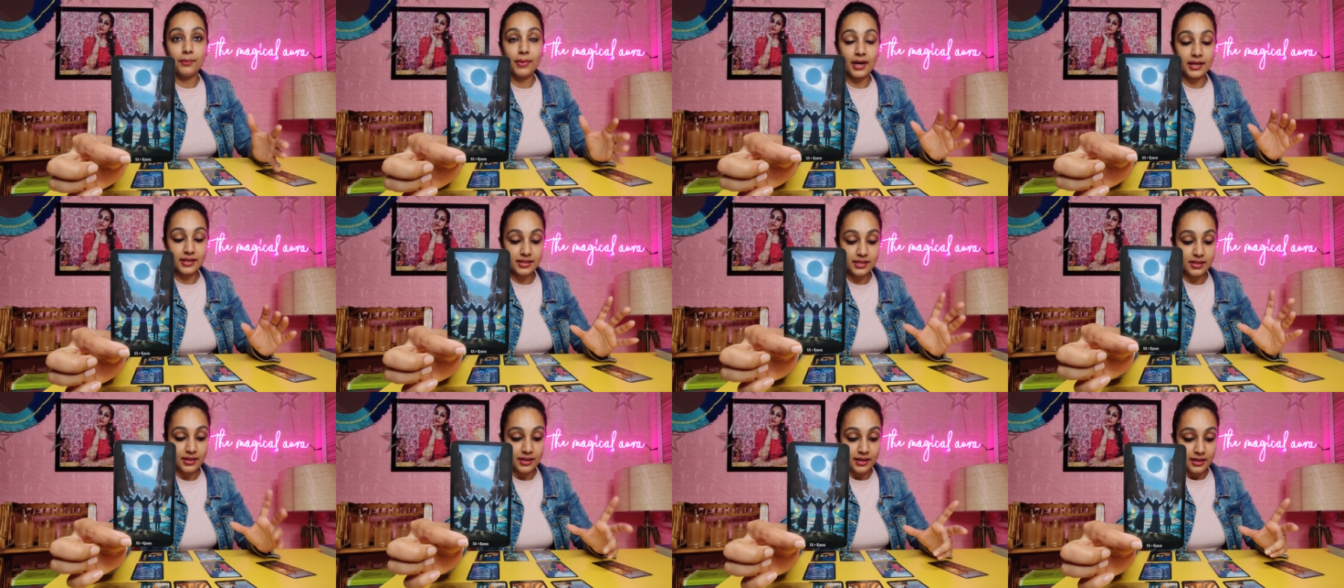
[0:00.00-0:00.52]

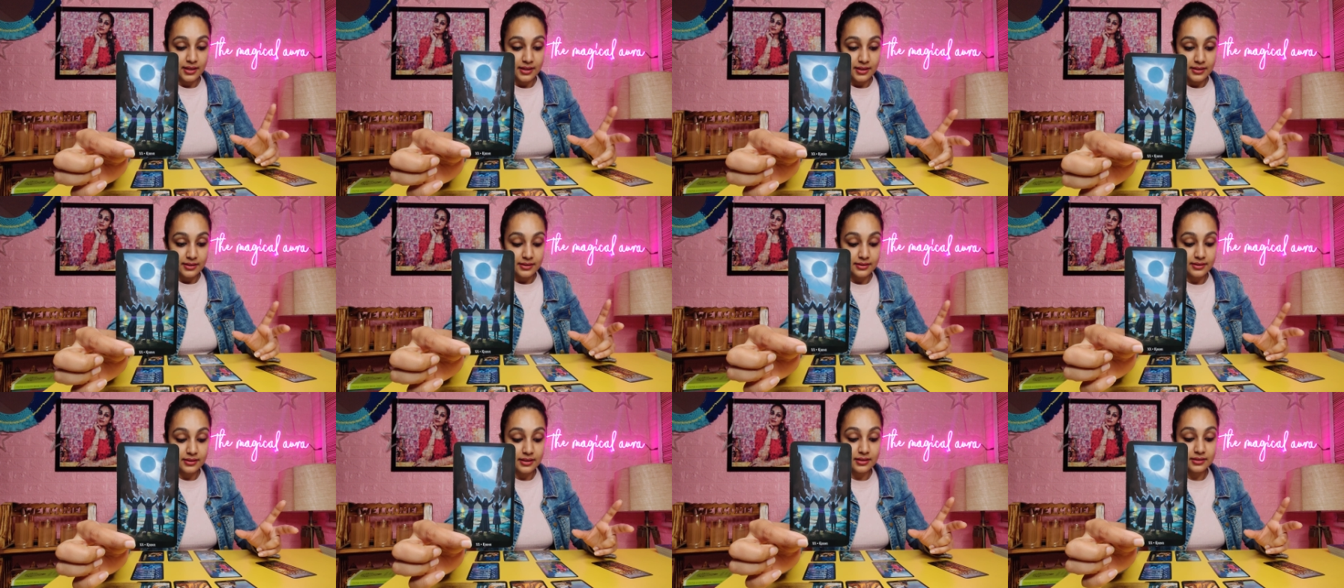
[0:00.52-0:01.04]
but
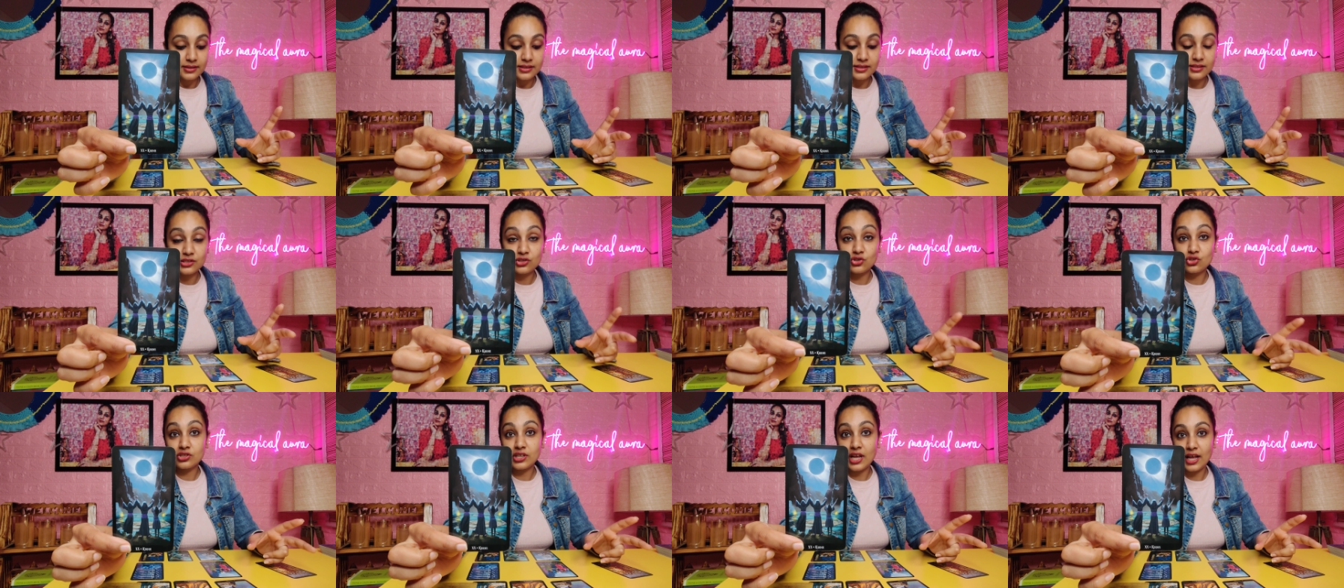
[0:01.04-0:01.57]
the
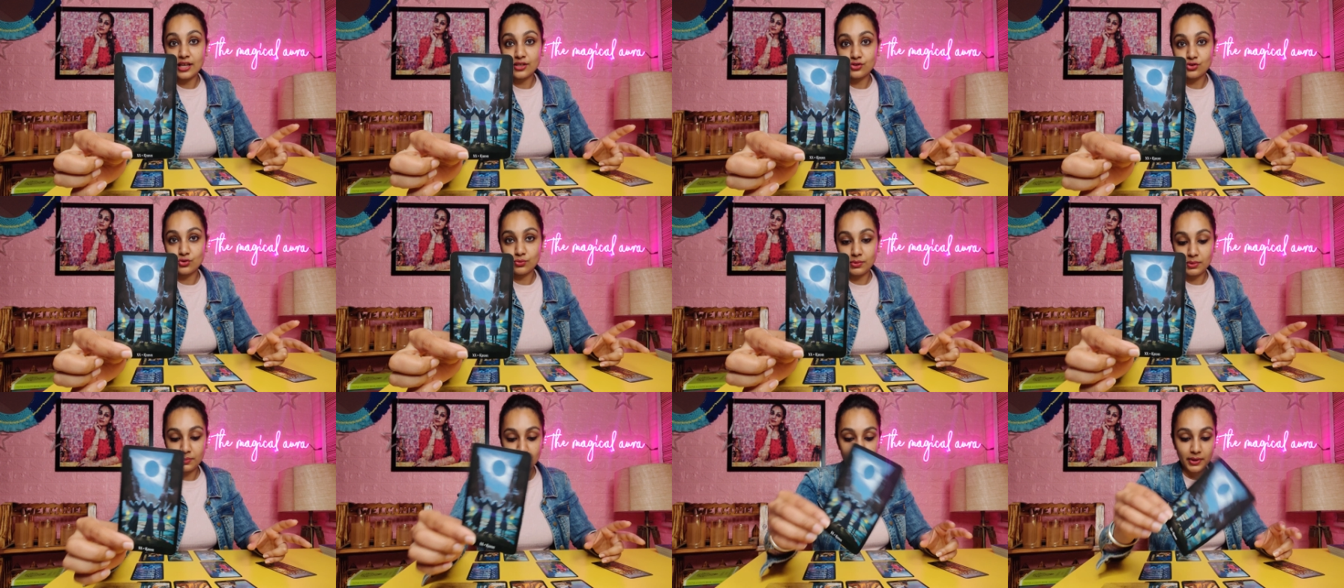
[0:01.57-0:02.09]
decision has
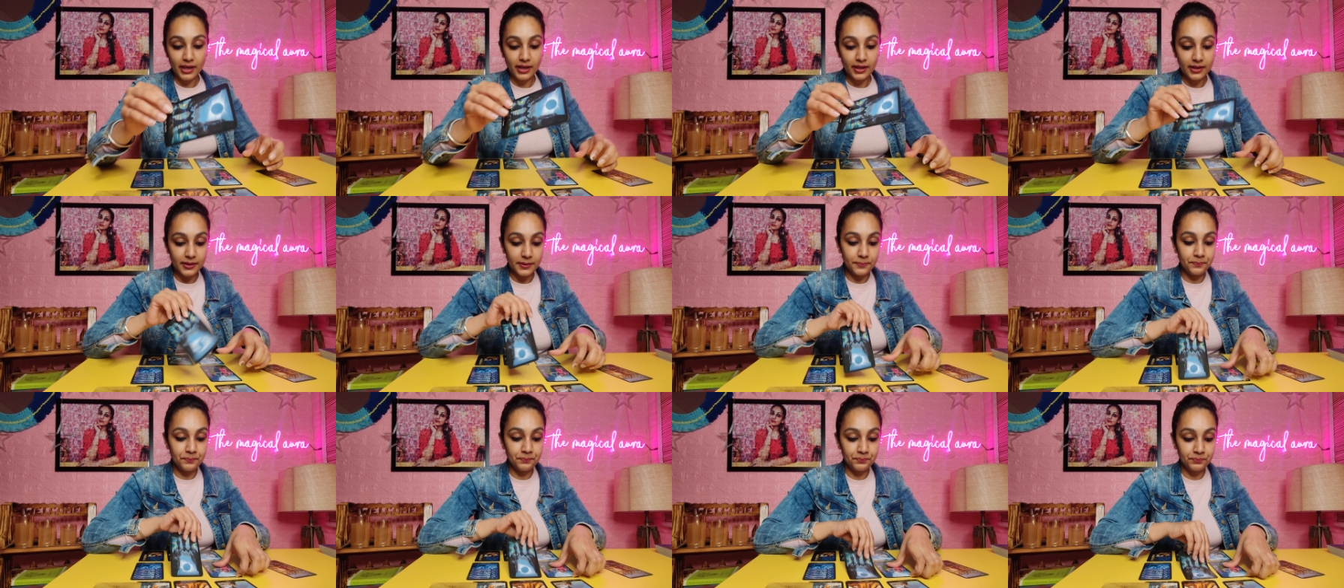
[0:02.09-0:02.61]
to be made.
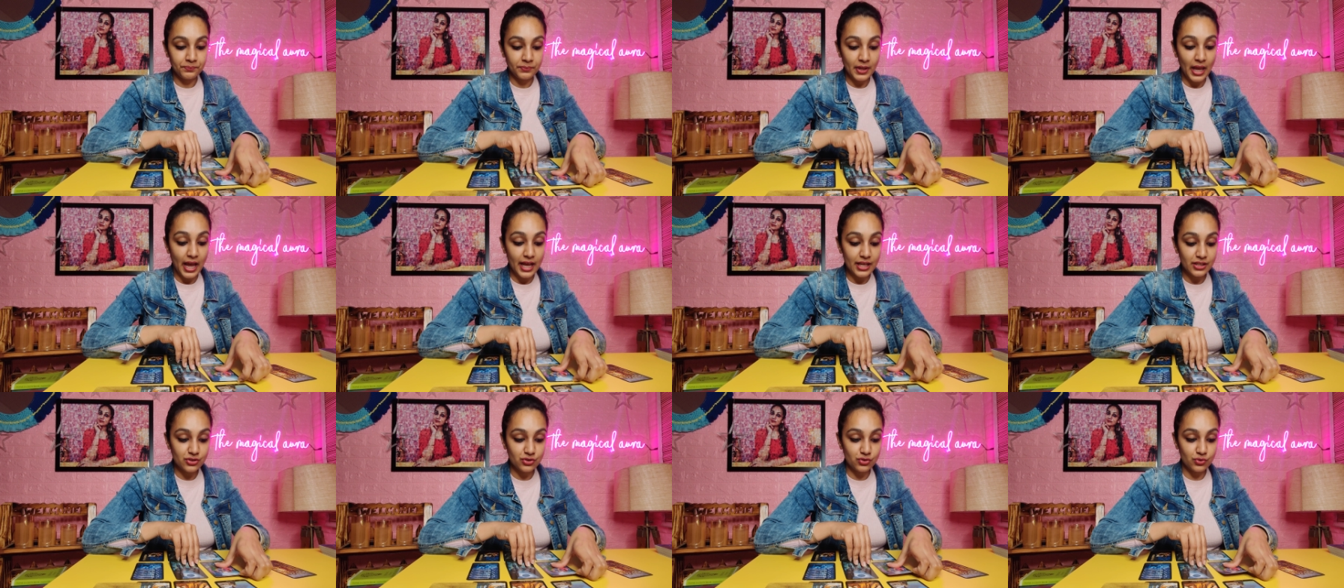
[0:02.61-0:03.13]

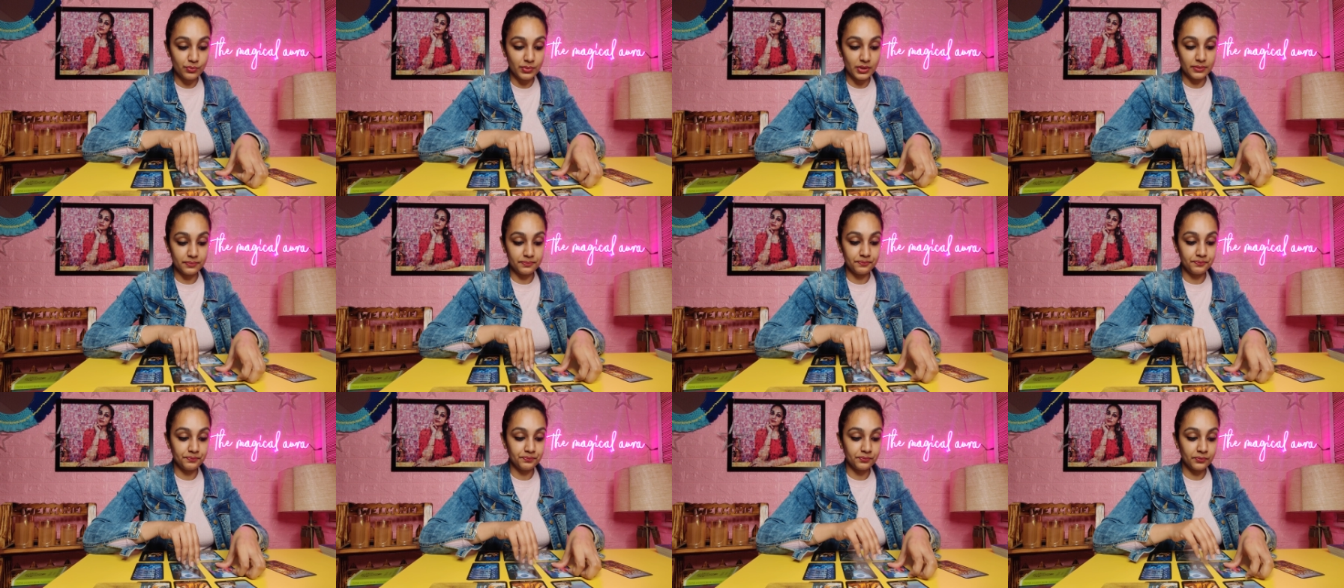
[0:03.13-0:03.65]
Has to
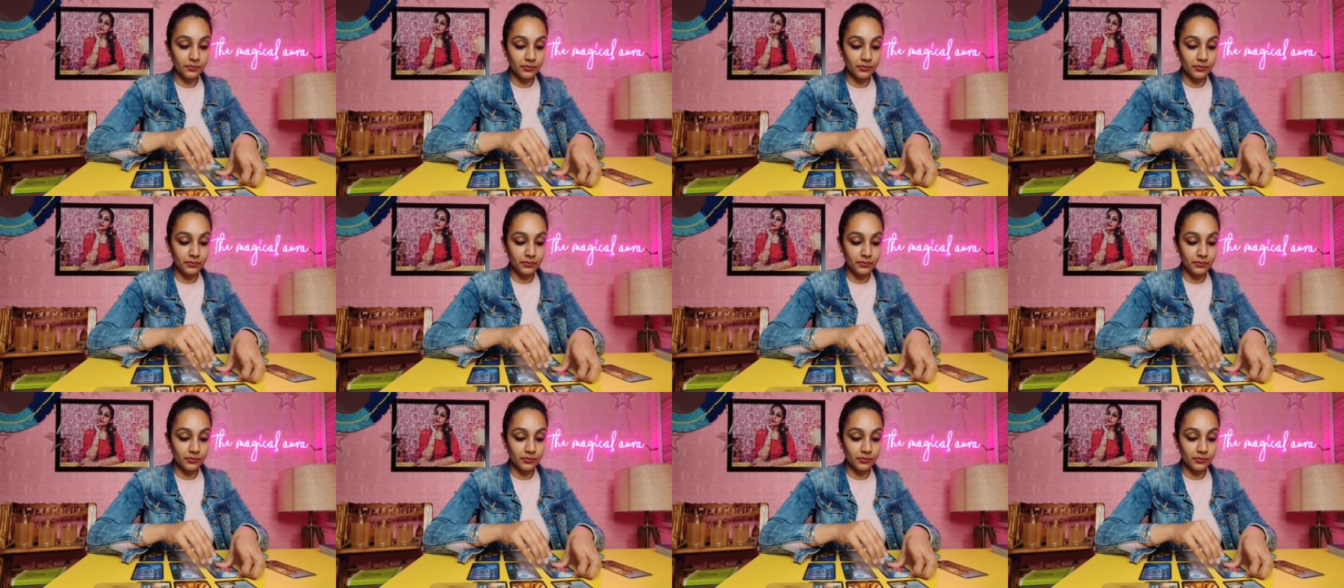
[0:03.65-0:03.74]
be.